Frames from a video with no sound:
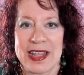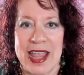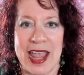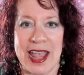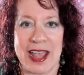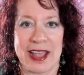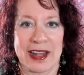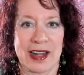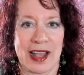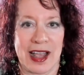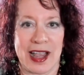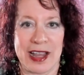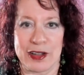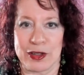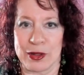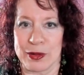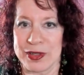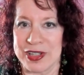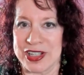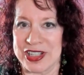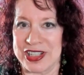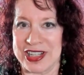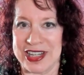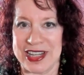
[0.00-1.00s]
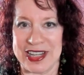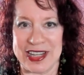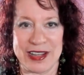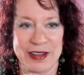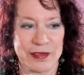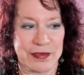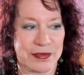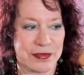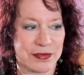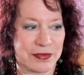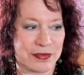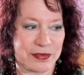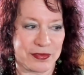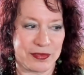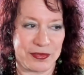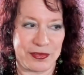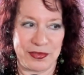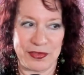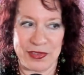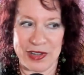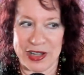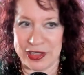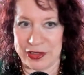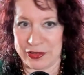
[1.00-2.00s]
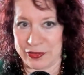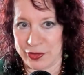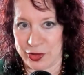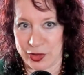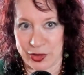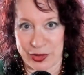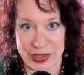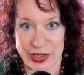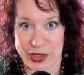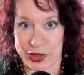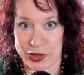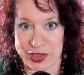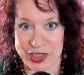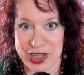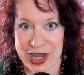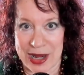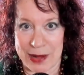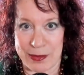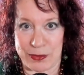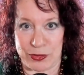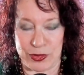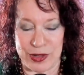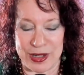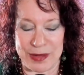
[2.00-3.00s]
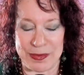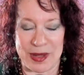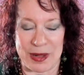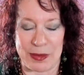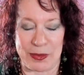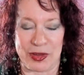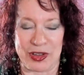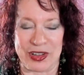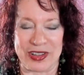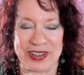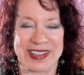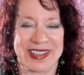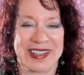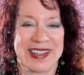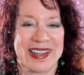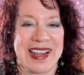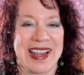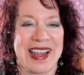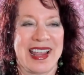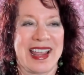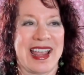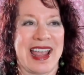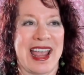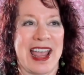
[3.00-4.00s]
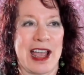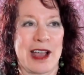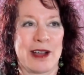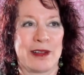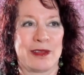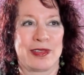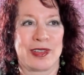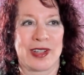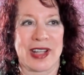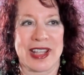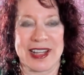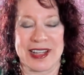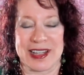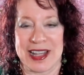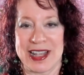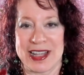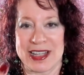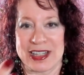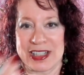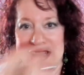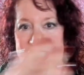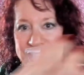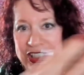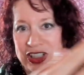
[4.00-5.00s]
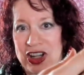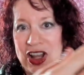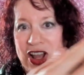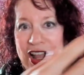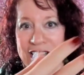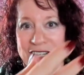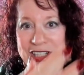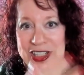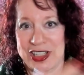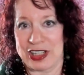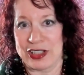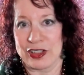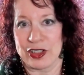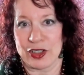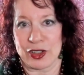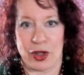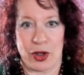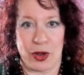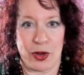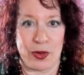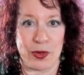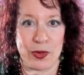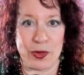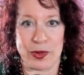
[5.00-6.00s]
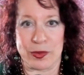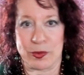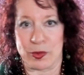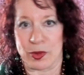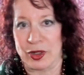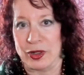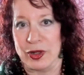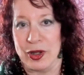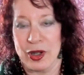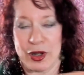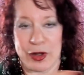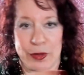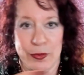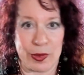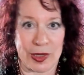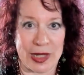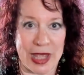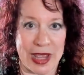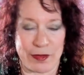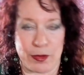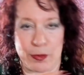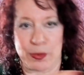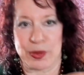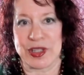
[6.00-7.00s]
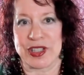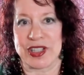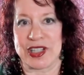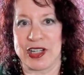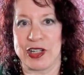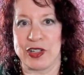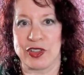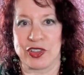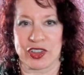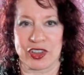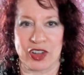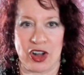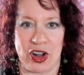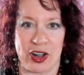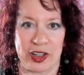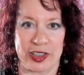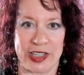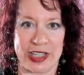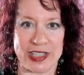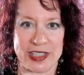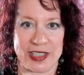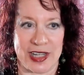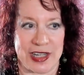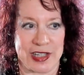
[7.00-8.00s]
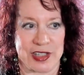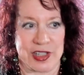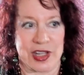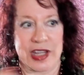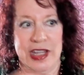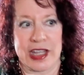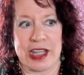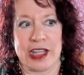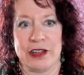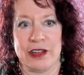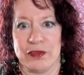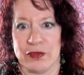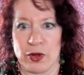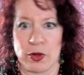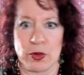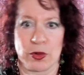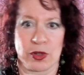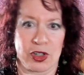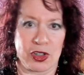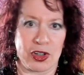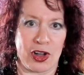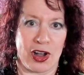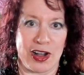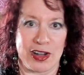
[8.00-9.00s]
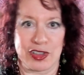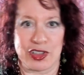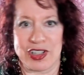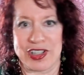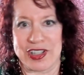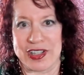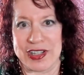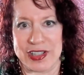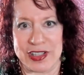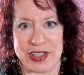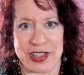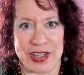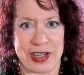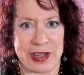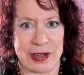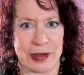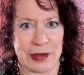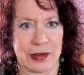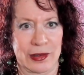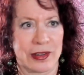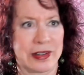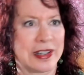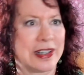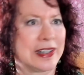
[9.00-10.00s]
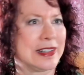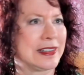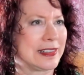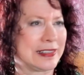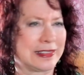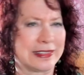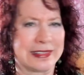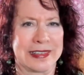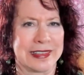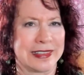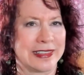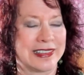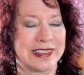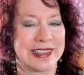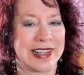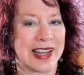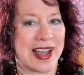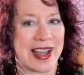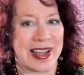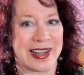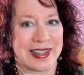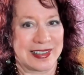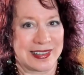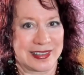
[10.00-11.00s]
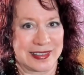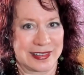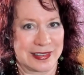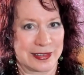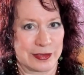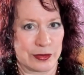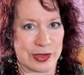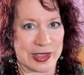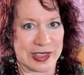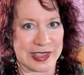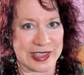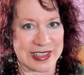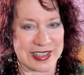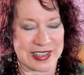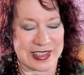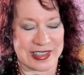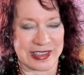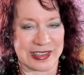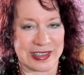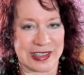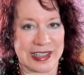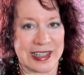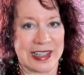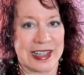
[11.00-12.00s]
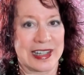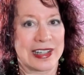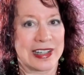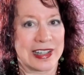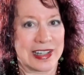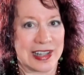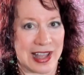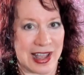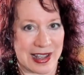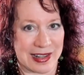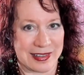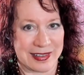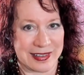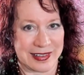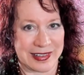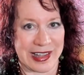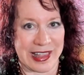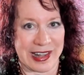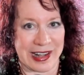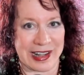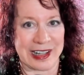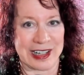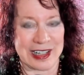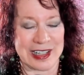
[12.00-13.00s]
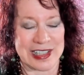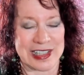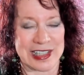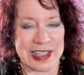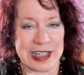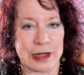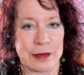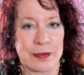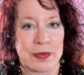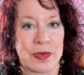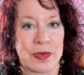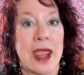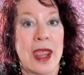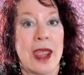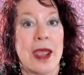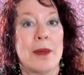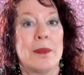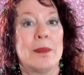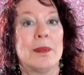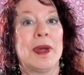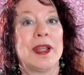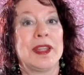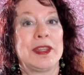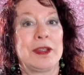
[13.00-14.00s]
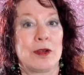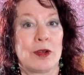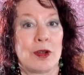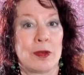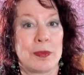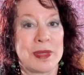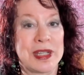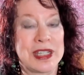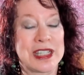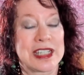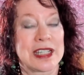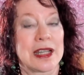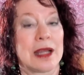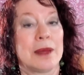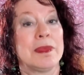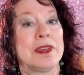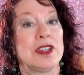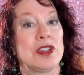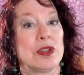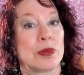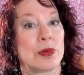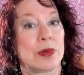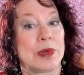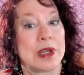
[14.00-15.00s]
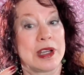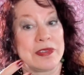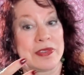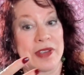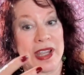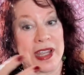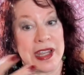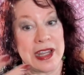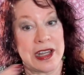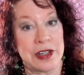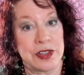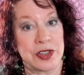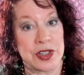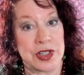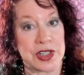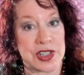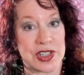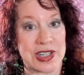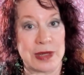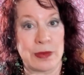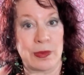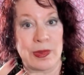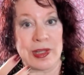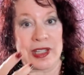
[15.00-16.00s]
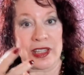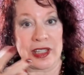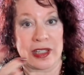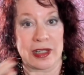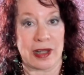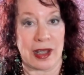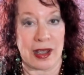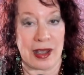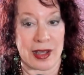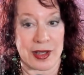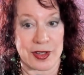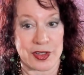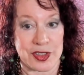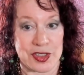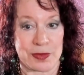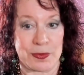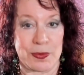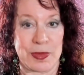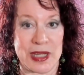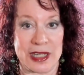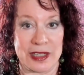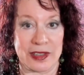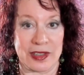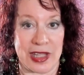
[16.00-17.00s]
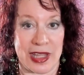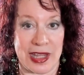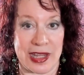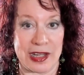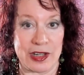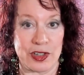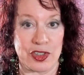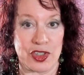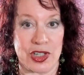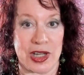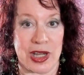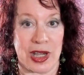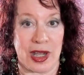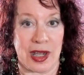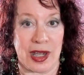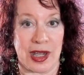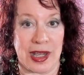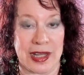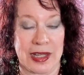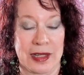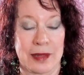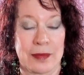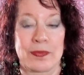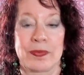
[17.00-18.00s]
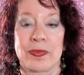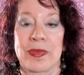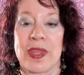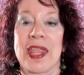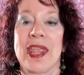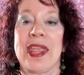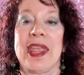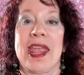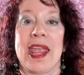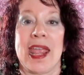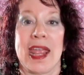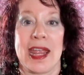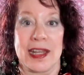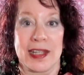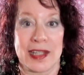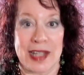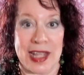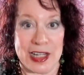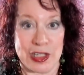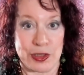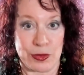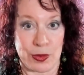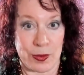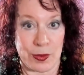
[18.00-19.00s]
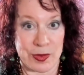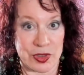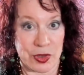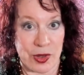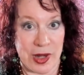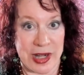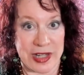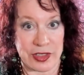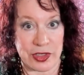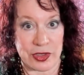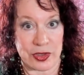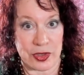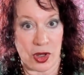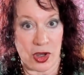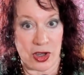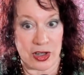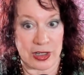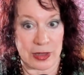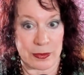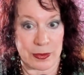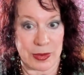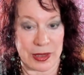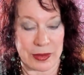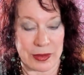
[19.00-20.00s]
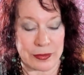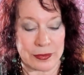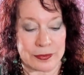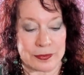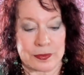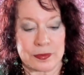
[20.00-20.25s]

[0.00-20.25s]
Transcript: And I don't see in the very near time frame that we're going to have like slots in the code where we'll have a procedure call that says invoke consciousness here. Not realistically, not that I can see. But there will be some degree of agency within us being the AGI. And that's what we're trying to talk about.